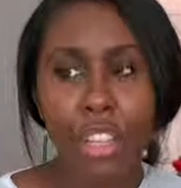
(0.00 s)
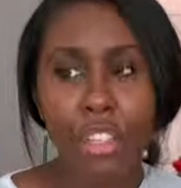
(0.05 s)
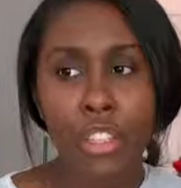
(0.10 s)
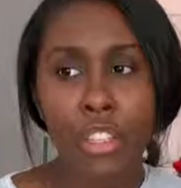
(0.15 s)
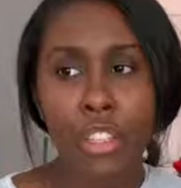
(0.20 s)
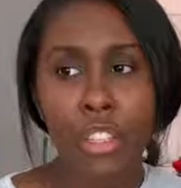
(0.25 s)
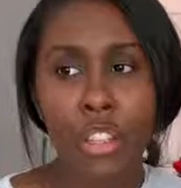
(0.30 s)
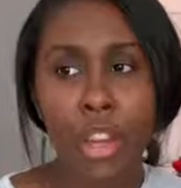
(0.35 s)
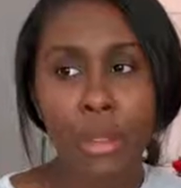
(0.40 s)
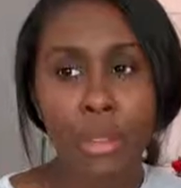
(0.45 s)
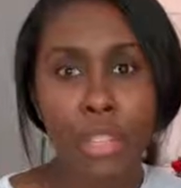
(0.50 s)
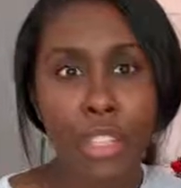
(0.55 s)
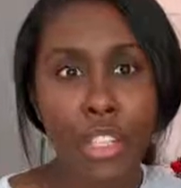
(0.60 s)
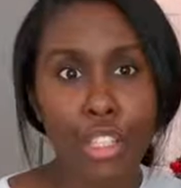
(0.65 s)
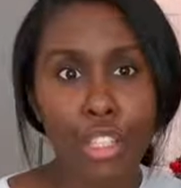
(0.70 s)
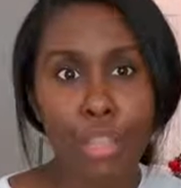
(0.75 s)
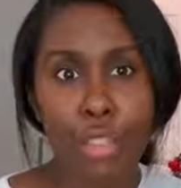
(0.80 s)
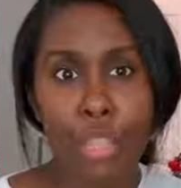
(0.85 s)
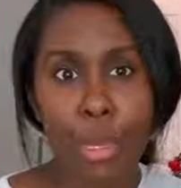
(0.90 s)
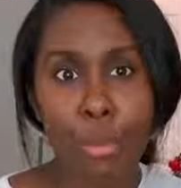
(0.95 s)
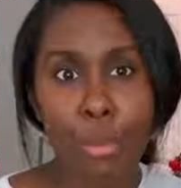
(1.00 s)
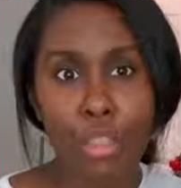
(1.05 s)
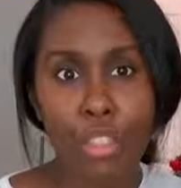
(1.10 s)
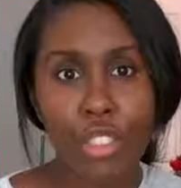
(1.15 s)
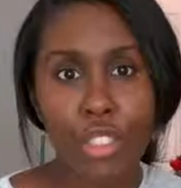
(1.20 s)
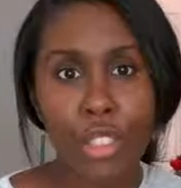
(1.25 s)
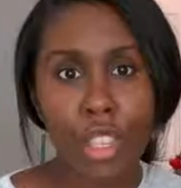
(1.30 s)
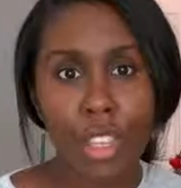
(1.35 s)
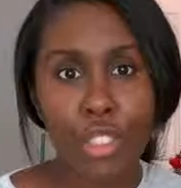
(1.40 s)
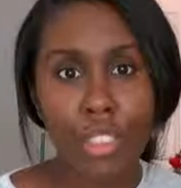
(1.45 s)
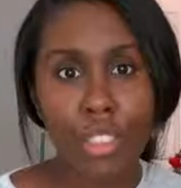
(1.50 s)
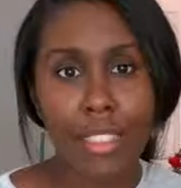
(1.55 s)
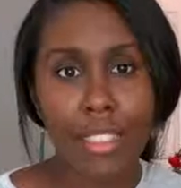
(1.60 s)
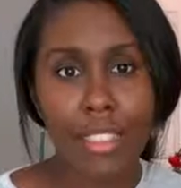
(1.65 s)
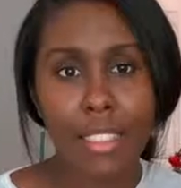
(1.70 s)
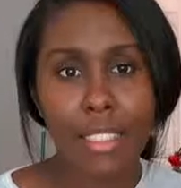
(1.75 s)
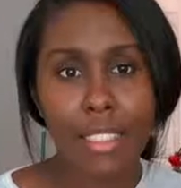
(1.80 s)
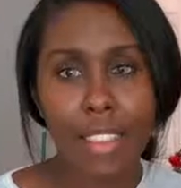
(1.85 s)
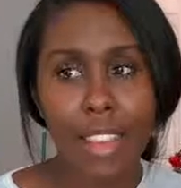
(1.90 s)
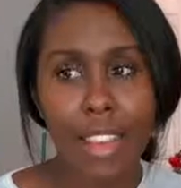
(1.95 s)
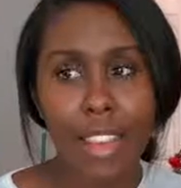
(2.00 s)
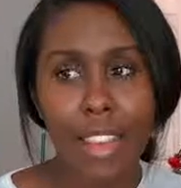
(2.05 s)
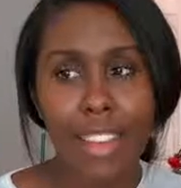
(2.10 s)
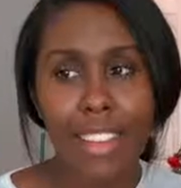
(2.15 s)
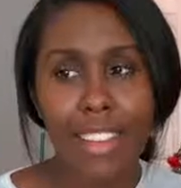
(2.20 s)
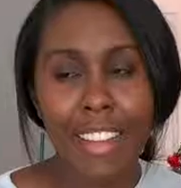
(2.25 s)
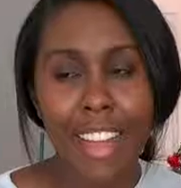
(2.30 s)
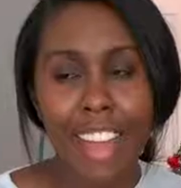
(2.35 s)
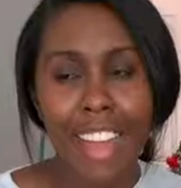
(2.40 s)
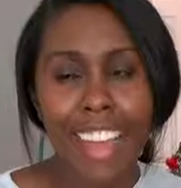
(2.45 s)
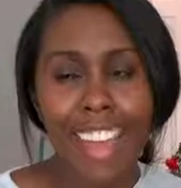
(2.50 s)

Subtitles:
you know, essentially pushed that to the side.